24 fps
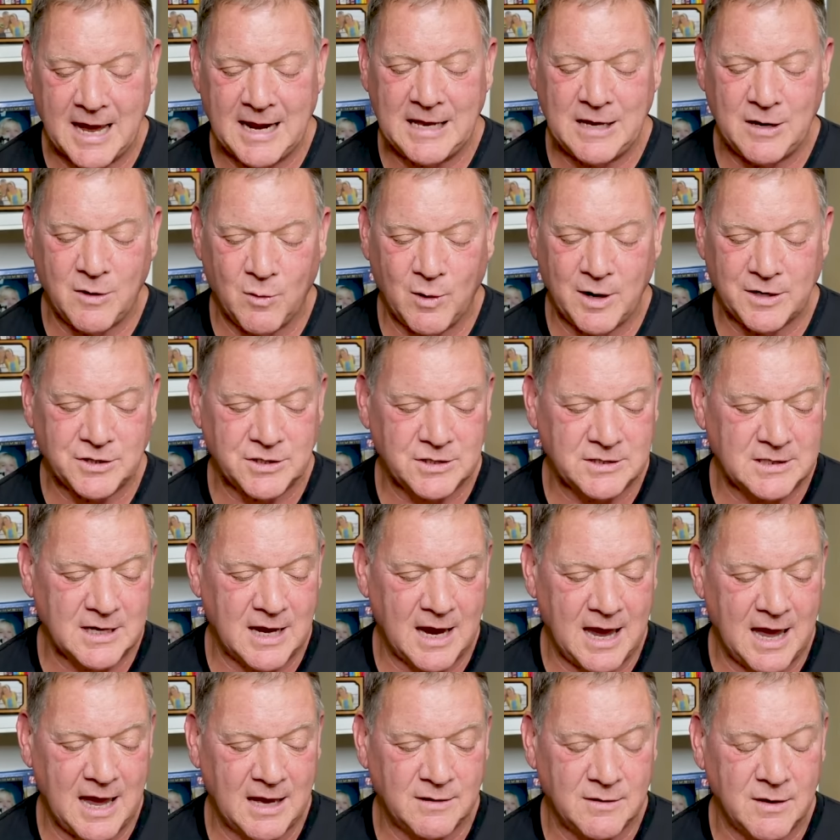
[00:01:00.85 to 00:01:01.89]
any questions
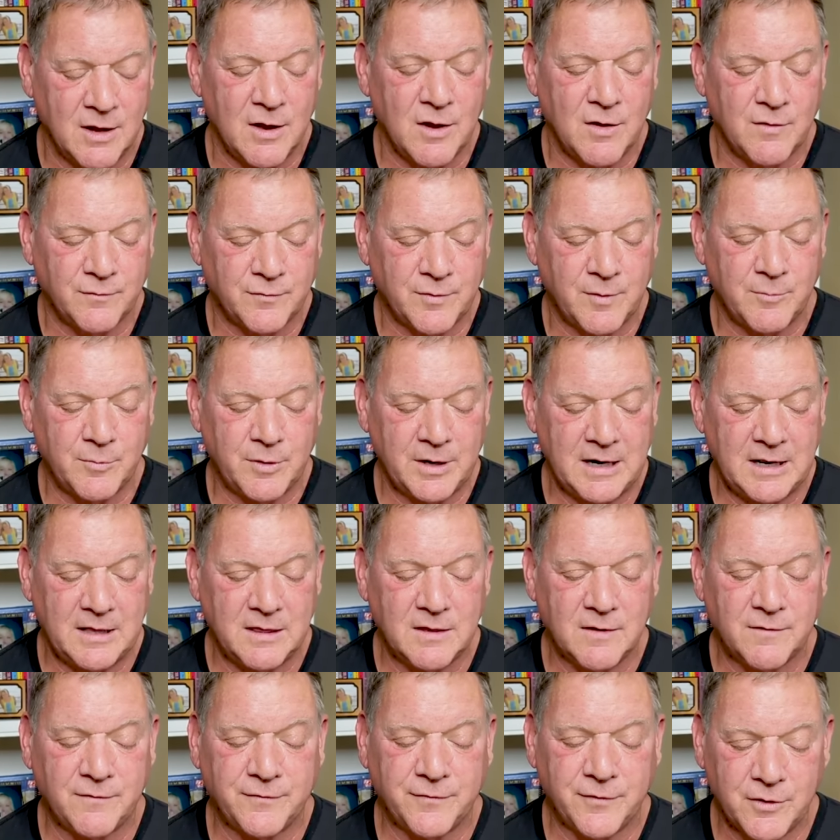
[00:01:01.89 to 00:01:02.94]
I had from
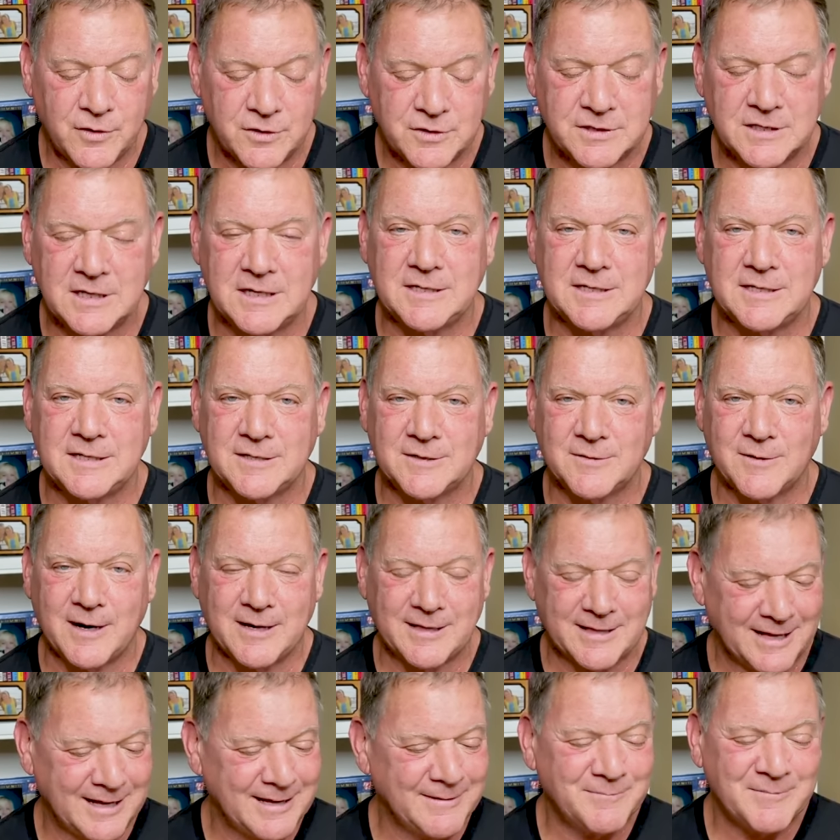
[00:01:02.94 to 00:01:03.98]
reading the first Easy
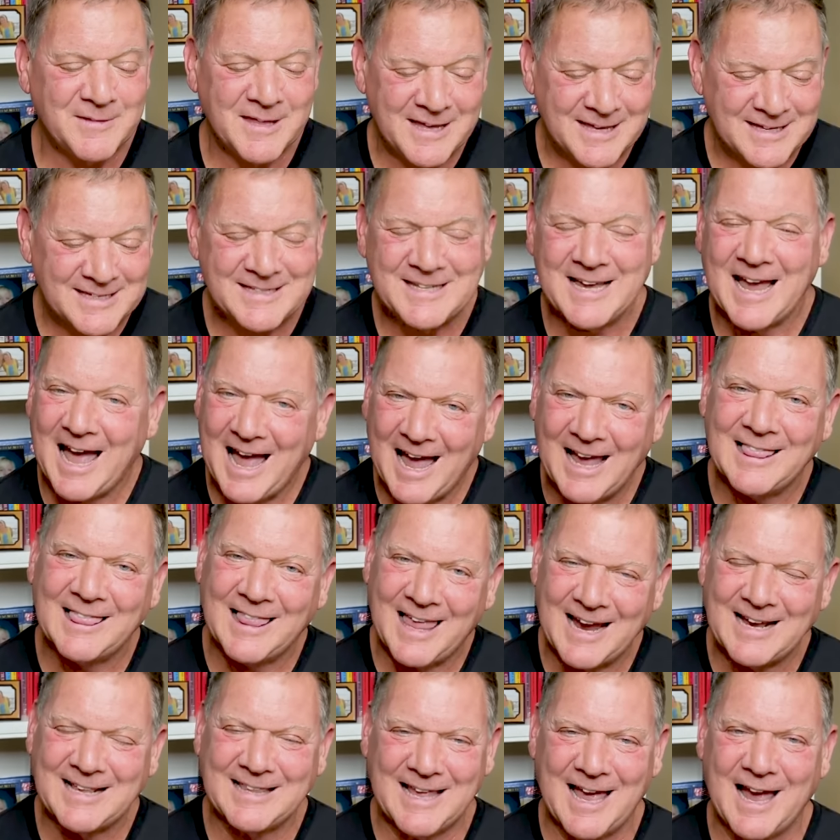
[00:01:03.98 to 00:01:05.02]
Strength. See, I
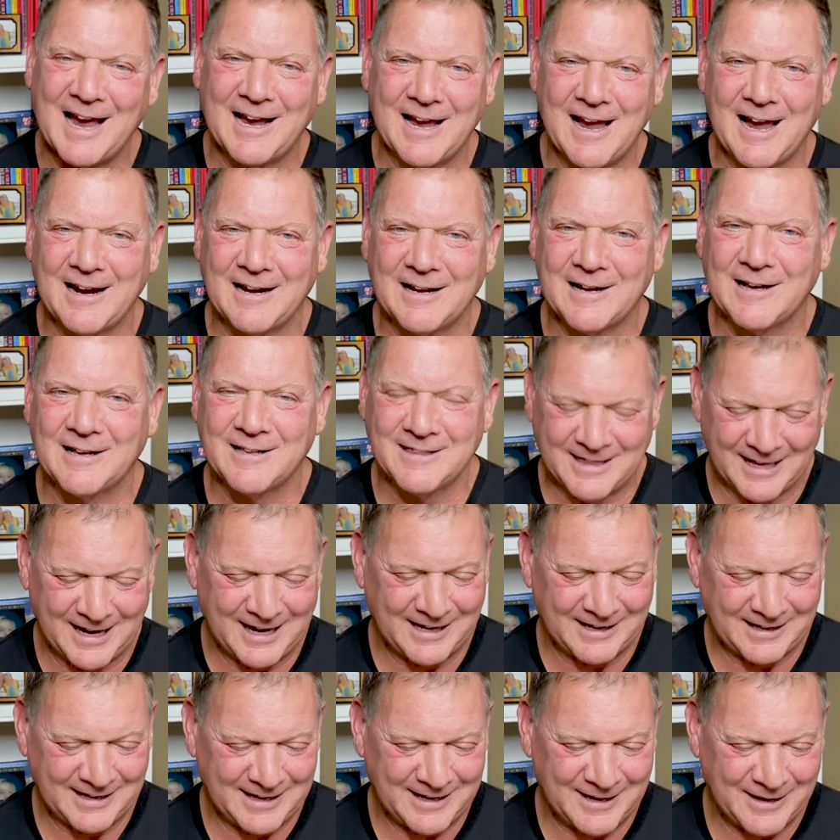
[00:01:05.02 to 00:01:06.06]
like that kind of
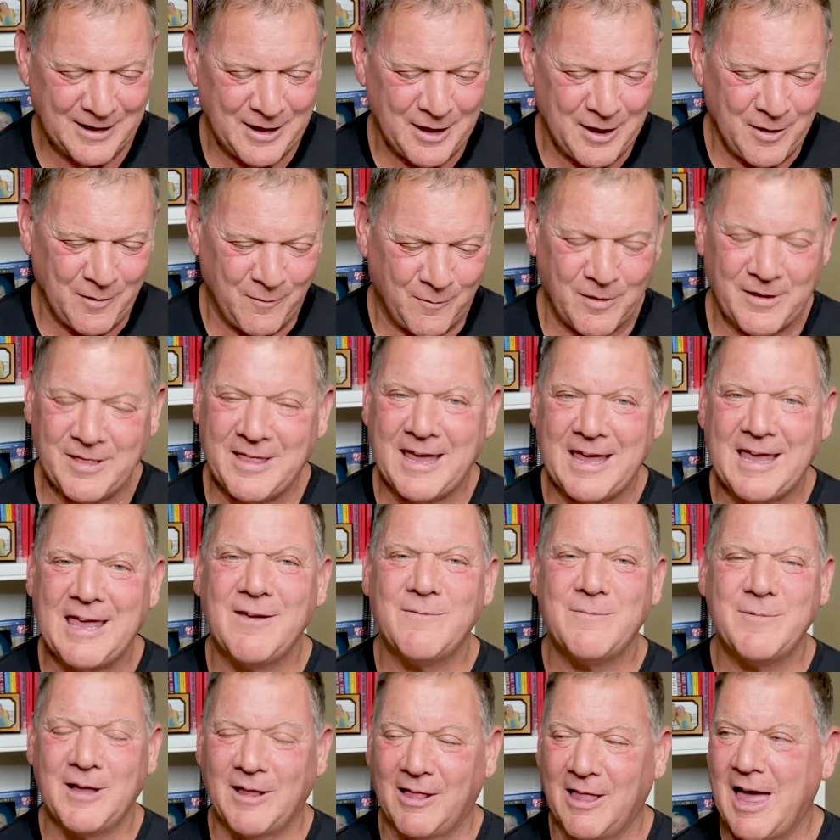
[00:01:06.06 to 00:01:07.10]
thing yeah, where they
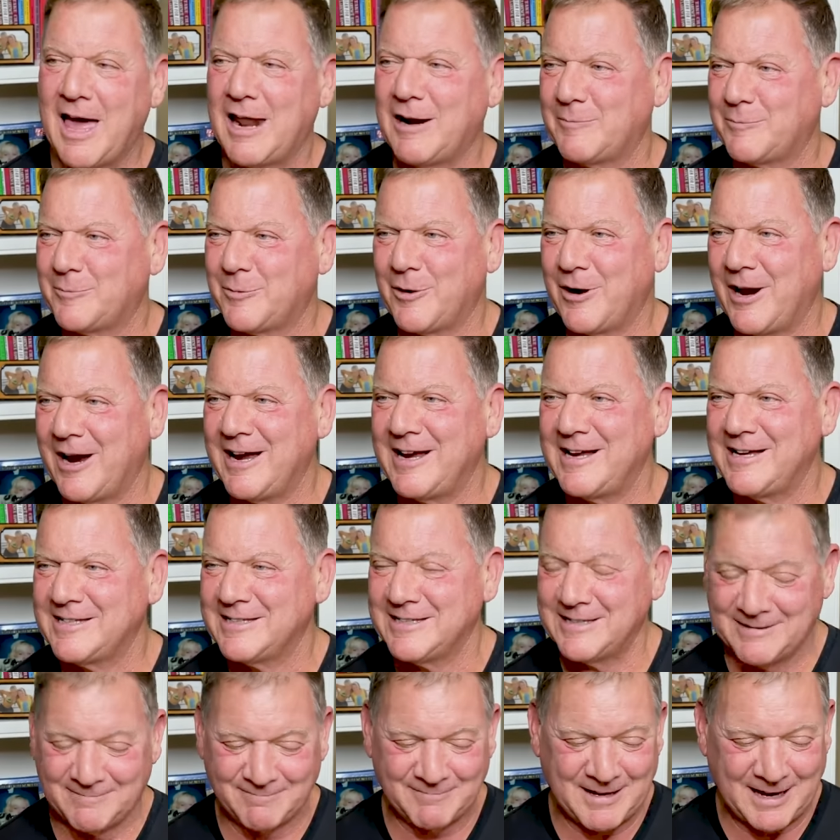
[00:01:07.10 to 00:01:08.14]
give me a lot of
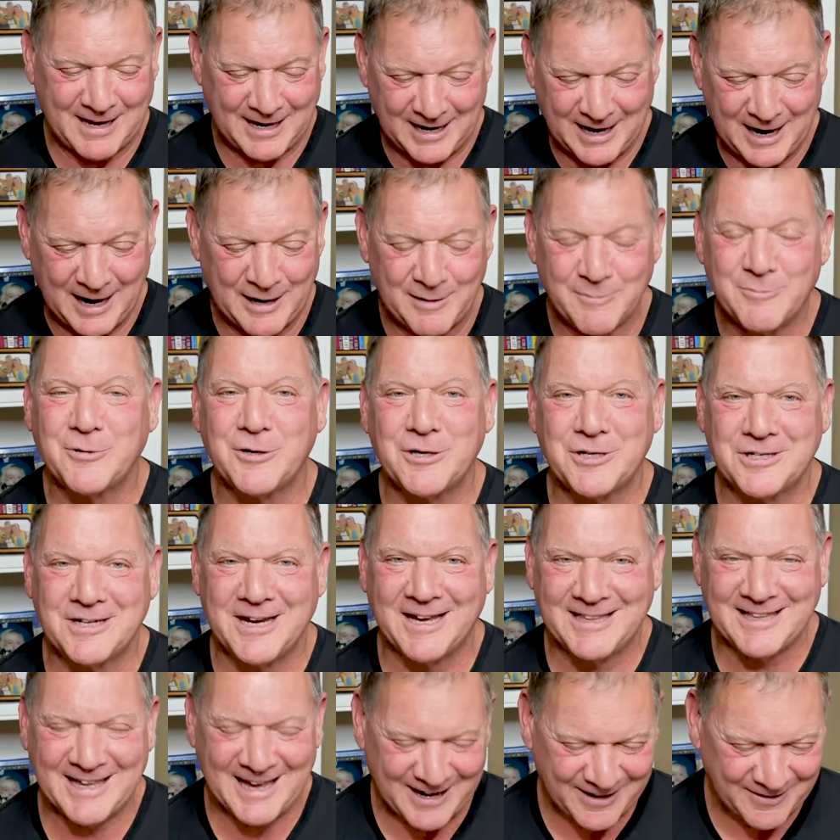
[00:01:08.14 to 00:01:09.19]
praise, and I, I
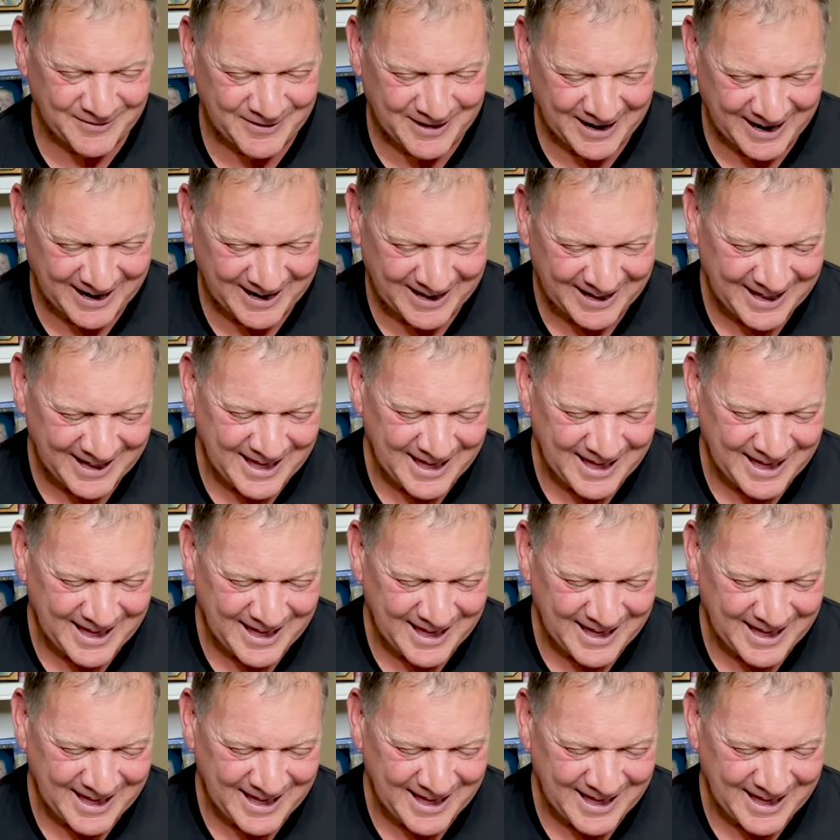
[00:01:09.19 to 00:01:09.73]
appreciate that. Okay,